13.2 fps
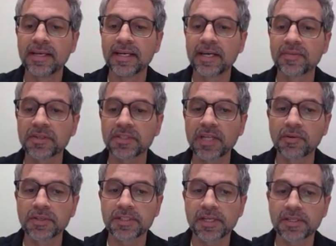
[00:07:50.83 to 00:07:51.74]
In the
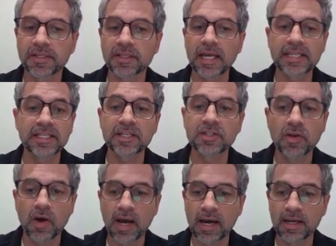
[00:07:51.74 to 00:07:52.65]
Cirencester case, it is
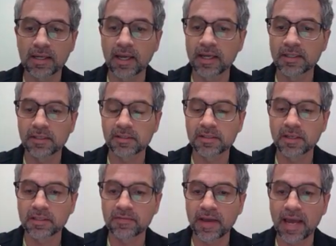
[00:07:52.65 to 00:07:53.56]
not allocating
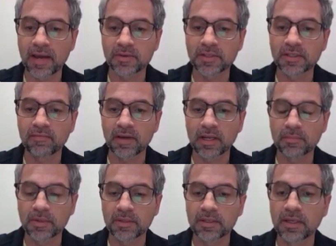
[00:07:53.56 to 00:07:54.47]
sites for housing
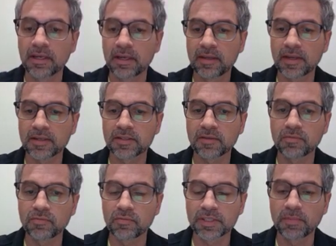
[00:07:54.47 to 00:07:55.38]
development. That's a
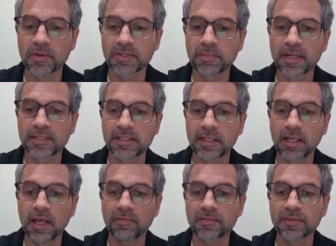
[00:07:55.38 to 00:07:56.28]
responsibility
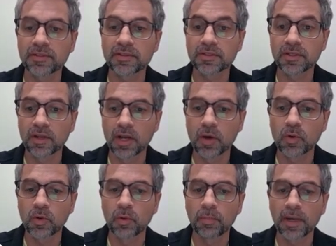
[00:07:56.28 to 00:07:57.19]
left to the
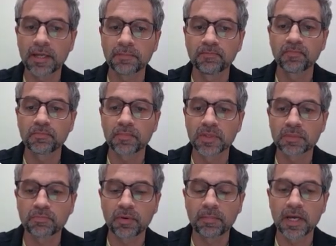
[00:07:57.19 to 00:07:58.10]
local plan. It's
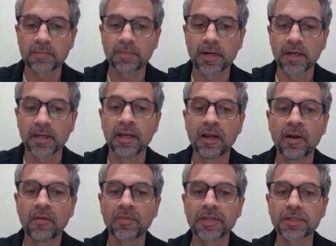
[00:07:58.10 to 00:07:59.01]
prepared by
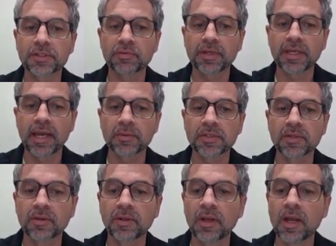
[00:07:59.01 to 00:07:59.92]
the district
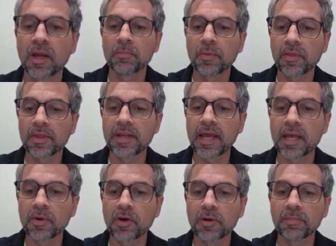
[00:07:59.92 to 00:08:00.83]
council, but the
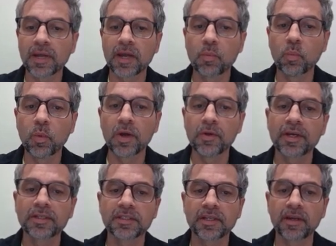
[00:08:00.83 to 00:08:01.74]
neighbourhood plan will
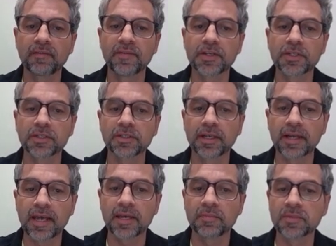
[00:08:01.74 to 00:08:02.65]
contain vision and
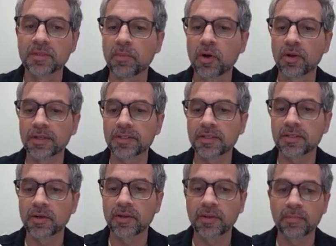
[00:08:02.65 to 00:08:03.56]
aims and policies
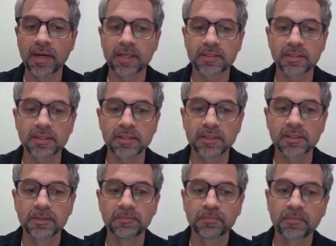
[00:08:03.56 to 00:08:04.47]
on other matters.
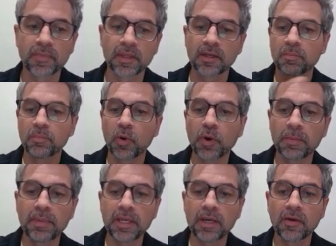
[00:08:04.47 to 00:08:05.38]
Point
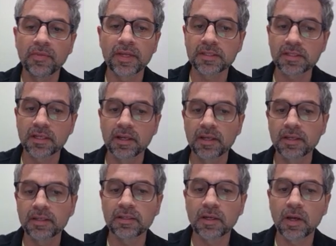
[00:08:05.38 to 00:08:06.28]
B on this
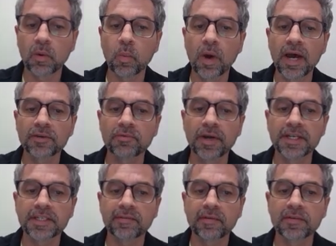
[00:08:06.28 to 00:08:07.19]
slide, a wide range
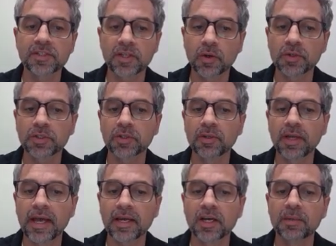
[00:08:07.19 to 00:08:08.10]
of social,
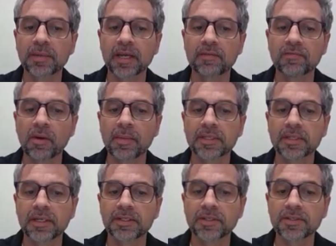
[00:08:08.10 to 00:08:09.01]
economic, environmental
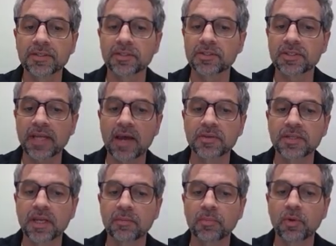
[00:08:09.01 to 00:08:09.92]
issues such as
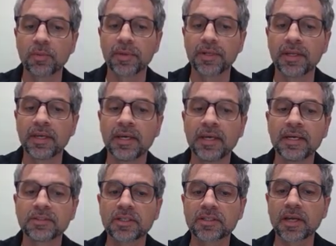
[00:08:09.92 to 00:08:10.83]
housing, employment,
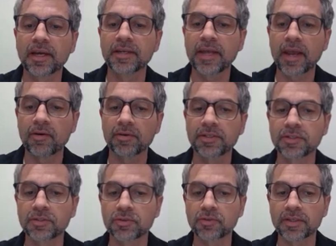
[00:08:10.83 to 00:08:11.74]
design, heritage
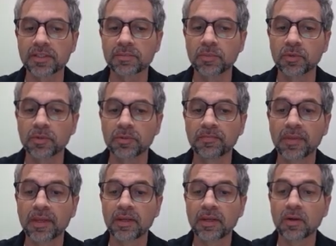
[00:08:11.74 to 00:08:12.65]
and transport.
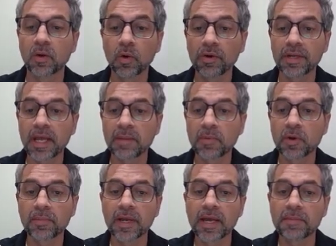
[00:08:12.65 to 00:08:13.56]
Or a
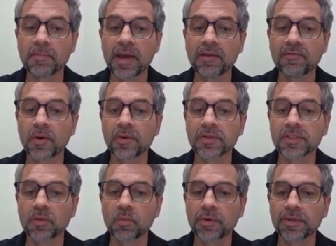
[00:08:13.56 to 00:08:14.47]
neighbourhood plan may focus
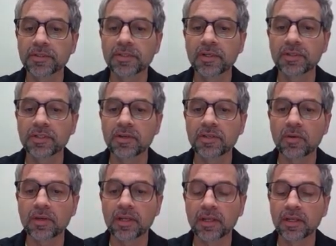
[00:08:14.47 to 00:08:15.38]
on one or two issues
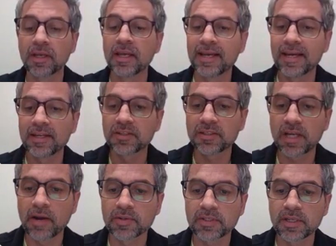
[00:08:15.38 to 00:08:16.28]
only. In
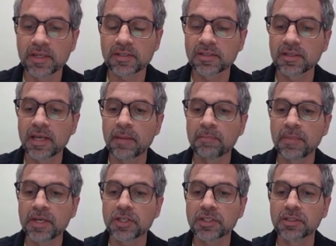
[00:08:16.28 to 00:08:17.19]
Cirencester, the
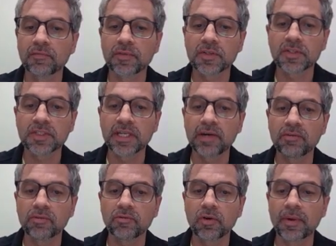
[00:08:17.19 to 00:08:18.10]
ambition of the steering
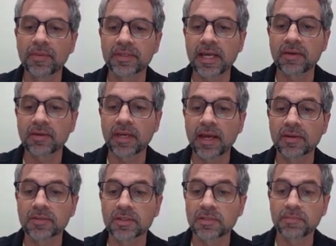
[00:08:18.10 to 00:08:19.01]
group and the town
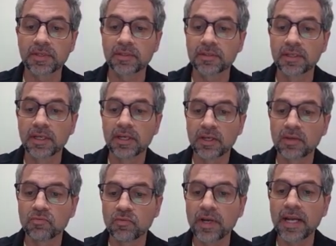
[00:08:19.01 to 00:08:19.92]
council has been
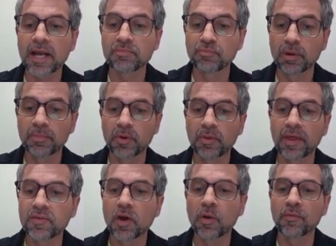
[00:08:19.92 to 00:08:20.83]
really admirable.
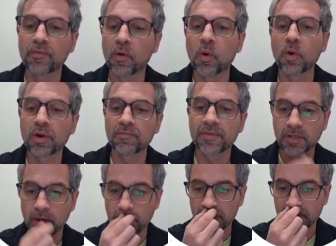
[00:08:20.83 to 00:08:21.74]
They've gone for all of the
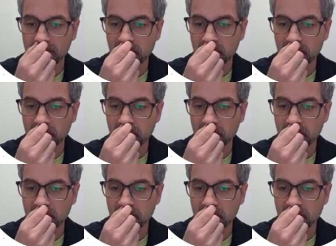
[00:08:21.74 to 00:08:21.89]
topics.